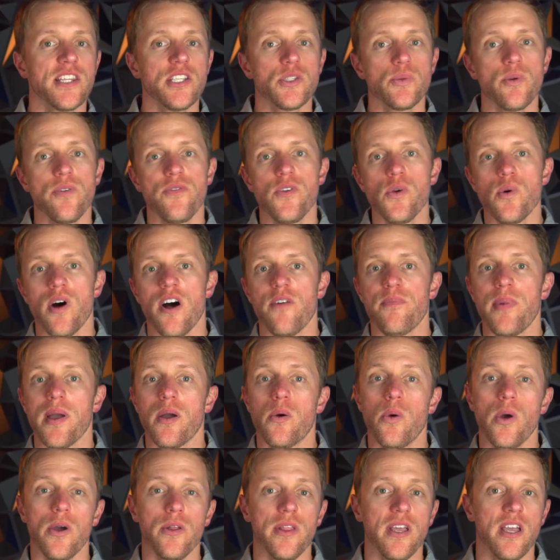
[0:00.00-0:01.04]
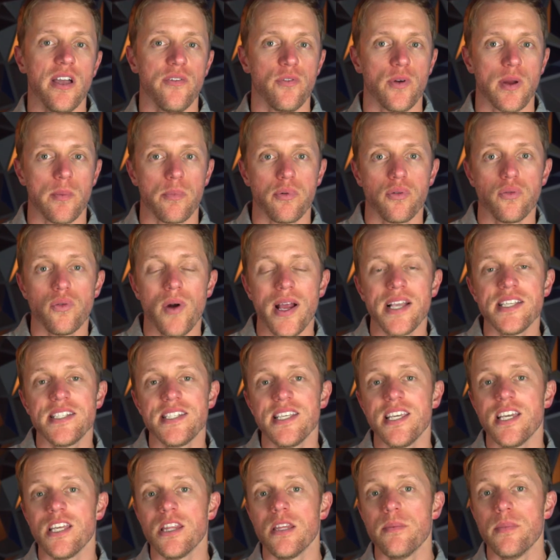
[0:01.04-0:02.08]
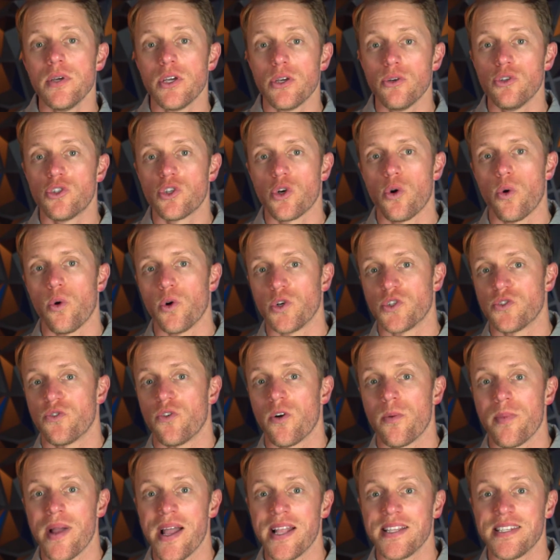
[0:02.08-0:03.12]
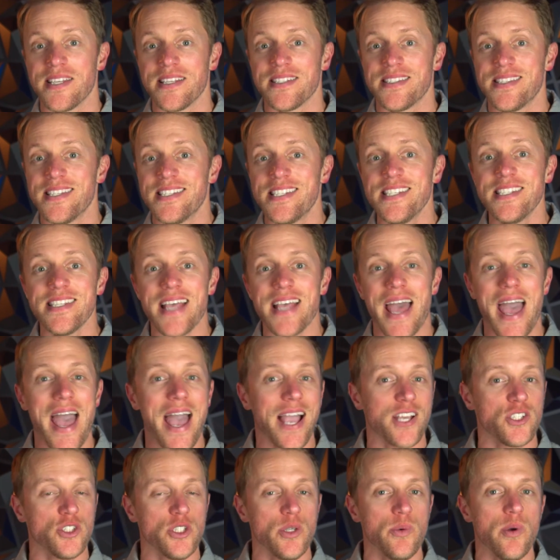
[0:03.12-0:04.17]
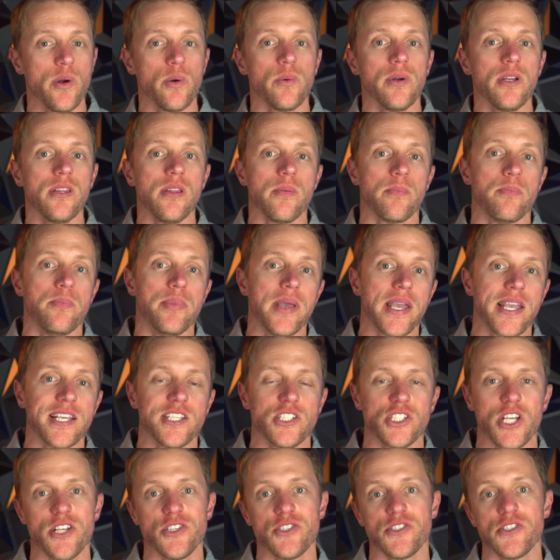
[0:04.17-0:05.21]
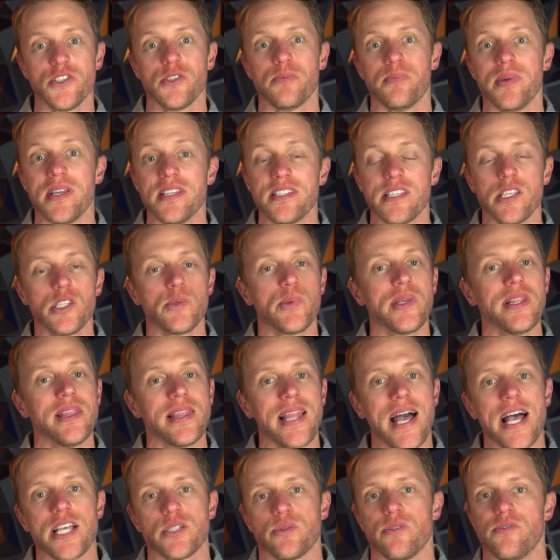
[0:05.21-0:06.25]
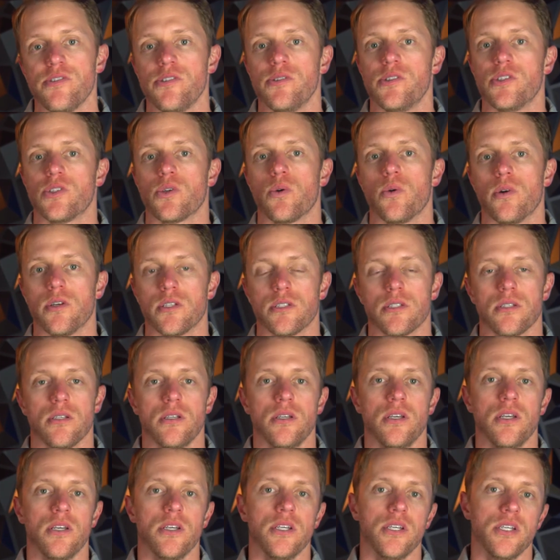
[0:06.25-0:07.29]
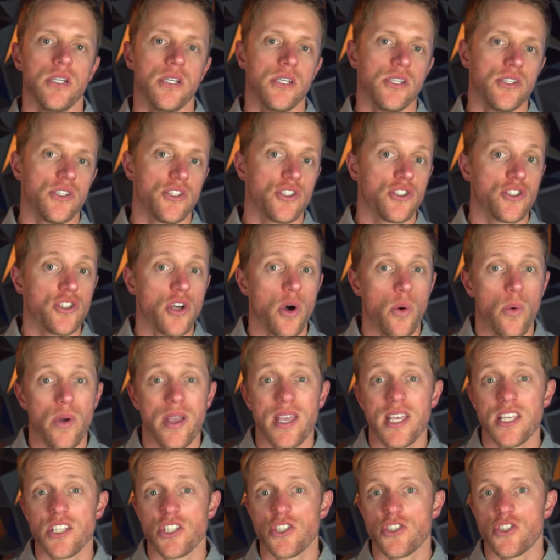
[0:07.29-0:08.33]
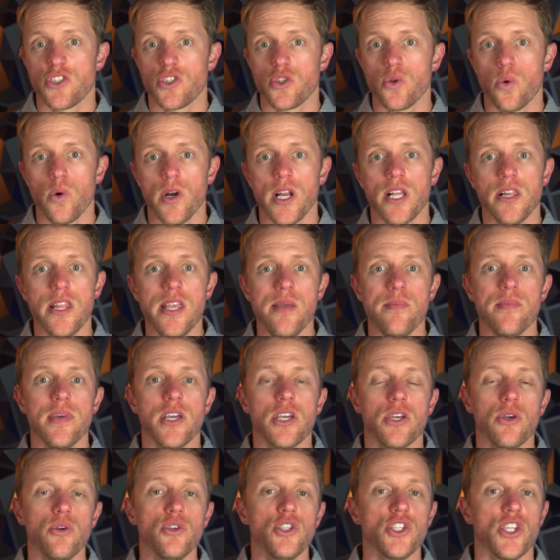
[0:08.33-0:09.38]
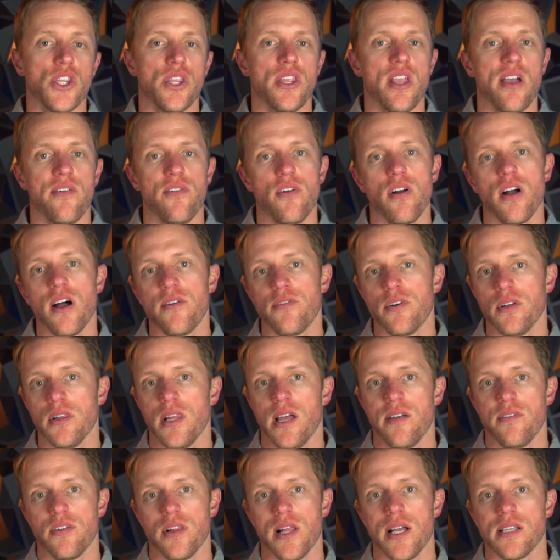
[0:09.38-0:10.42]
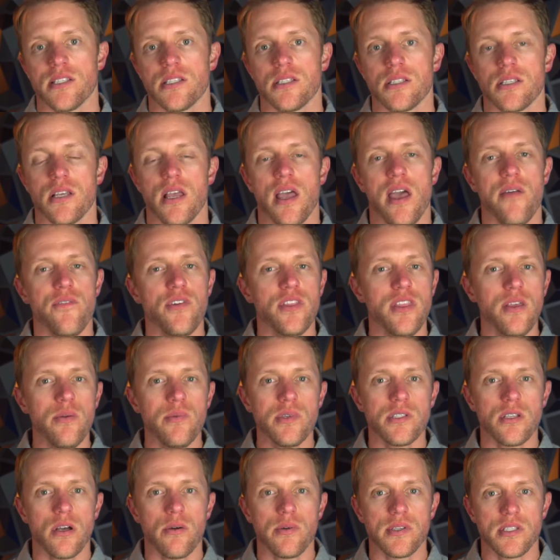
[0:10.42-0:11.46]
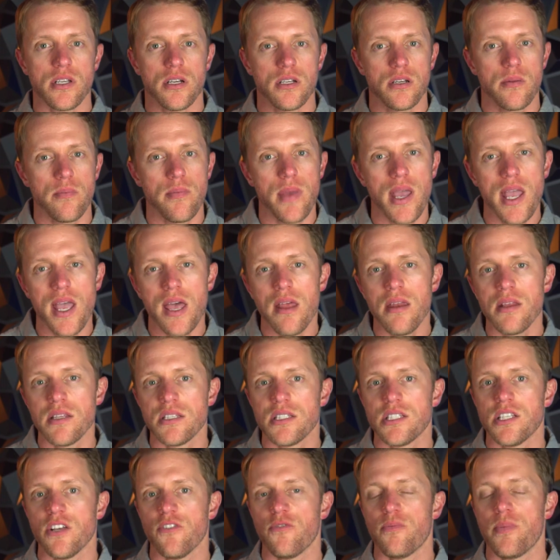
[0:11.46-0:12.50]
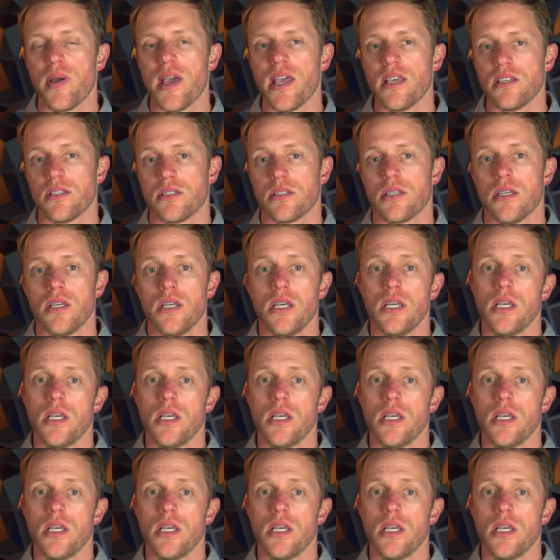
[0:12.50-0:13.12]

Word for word: this review off by quickly covering pricing in the Magoosh course formats, as this is actually where one of the biggest changes has been since we last reviewed this course. So, historically, Magoosh never offered live classes. Everything was always on demand and self-paced.